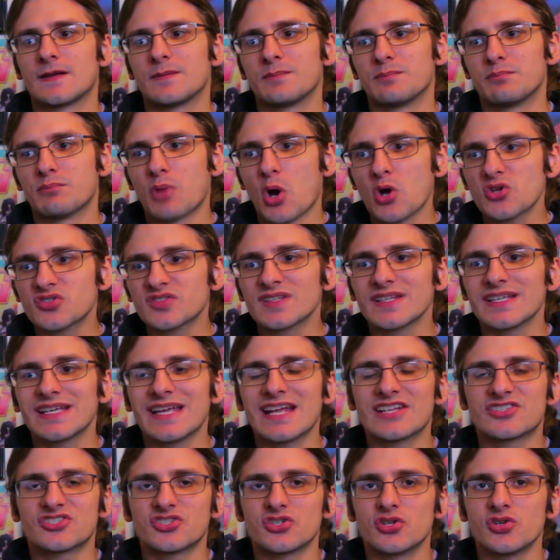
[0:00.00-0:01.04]
Mostly
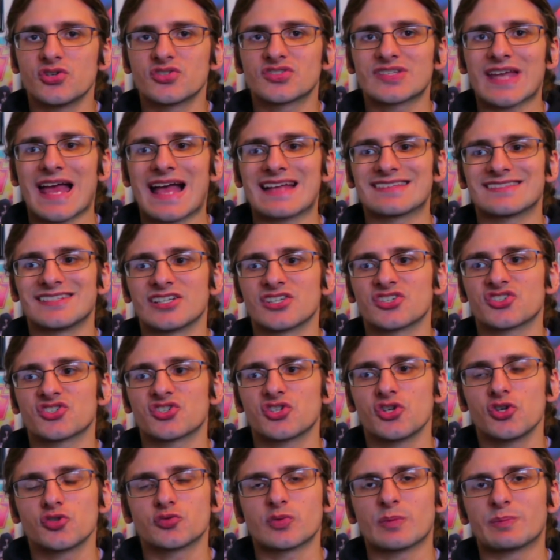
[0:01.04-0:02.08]
it's used as an
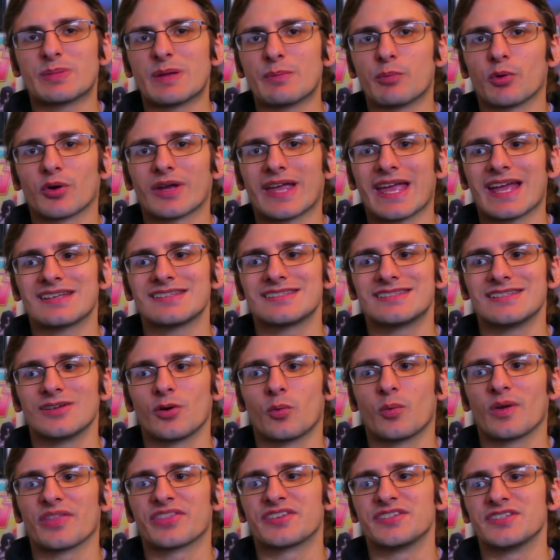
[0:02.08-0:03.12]
excuse when people can't deal
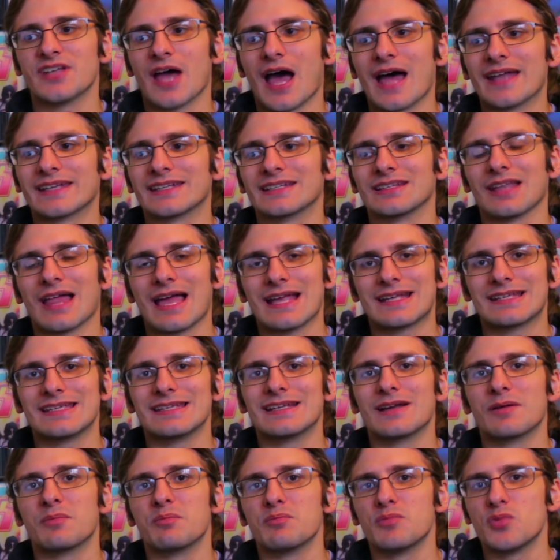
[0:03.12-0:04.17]
with not
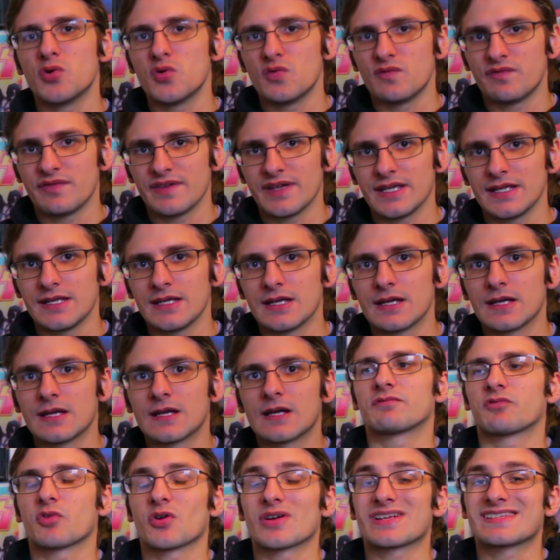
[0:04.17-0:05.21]
liking a movie.
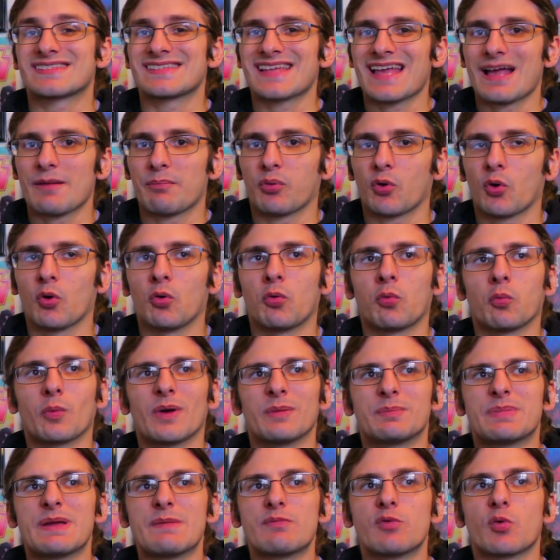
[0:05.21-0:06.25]
For example,
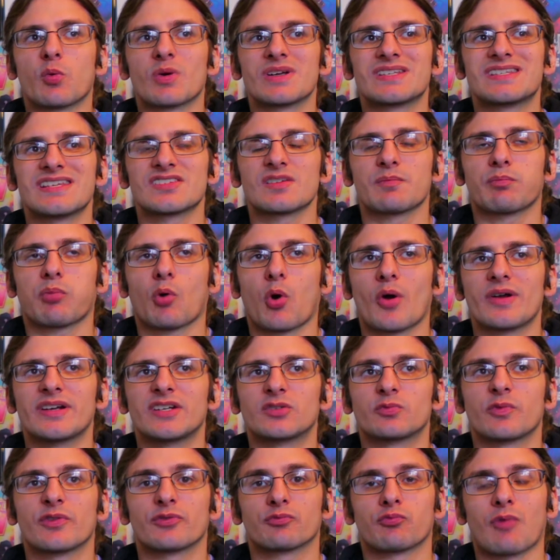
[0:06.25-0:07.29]
when people were
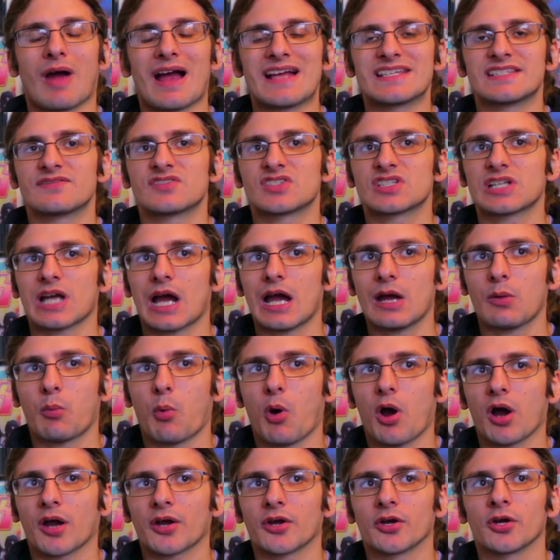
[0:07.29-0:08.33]
disappointed with Rise of
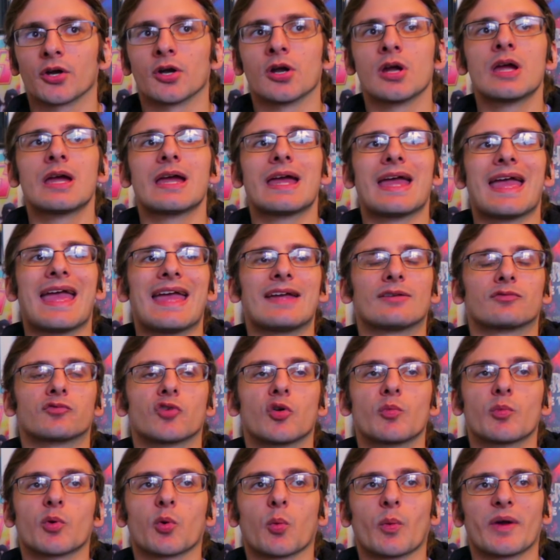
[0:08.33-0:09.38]
Skywalker, a
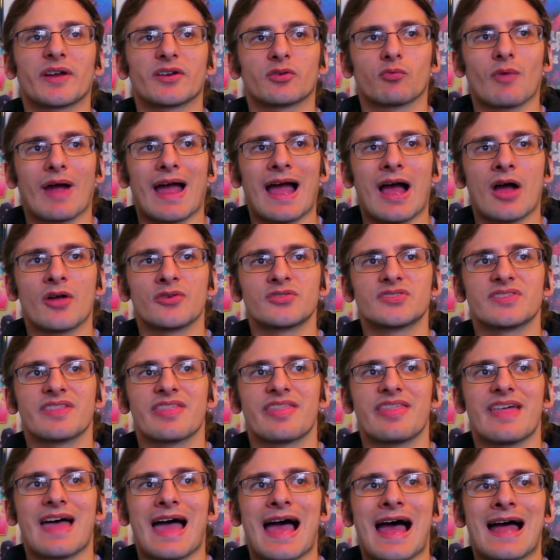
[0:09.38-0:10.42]
rumor went around
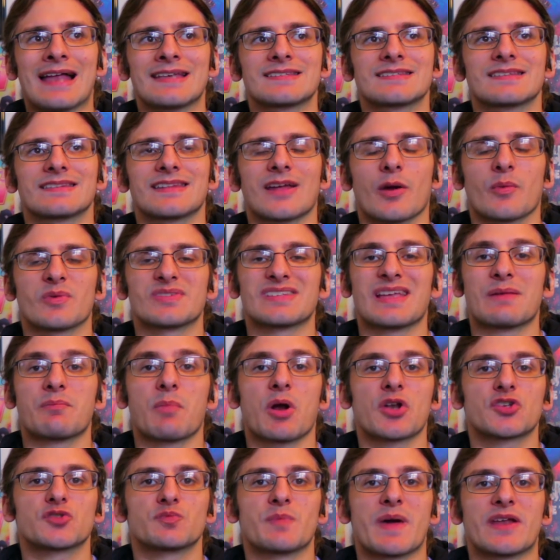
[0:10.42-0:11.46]
that there was a
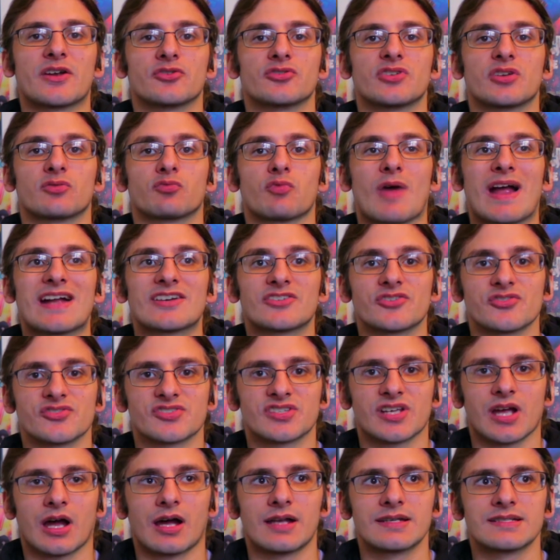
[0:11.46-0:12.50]
much better director's
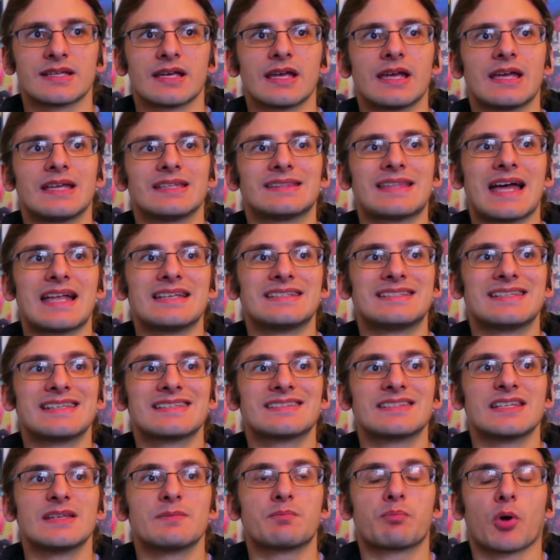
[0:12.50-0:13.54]
cut that
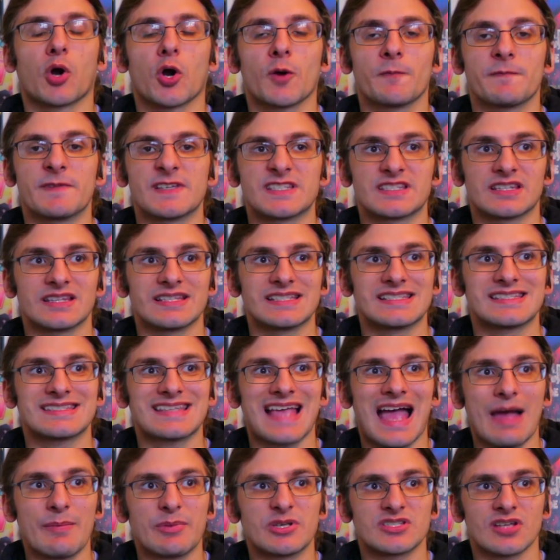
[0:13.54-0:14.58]
Disney purposely
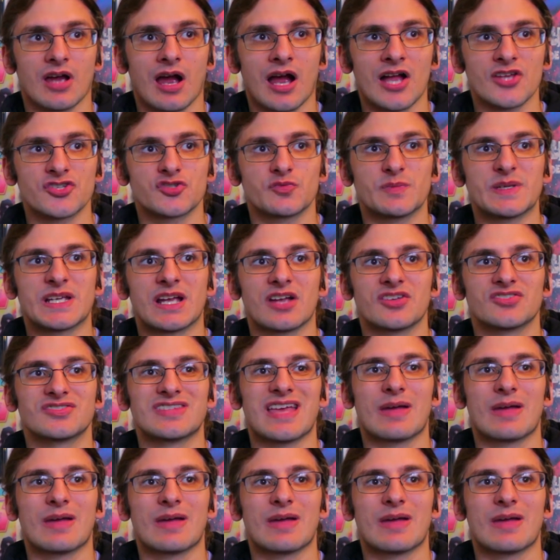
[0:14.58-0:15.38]
sabotaged because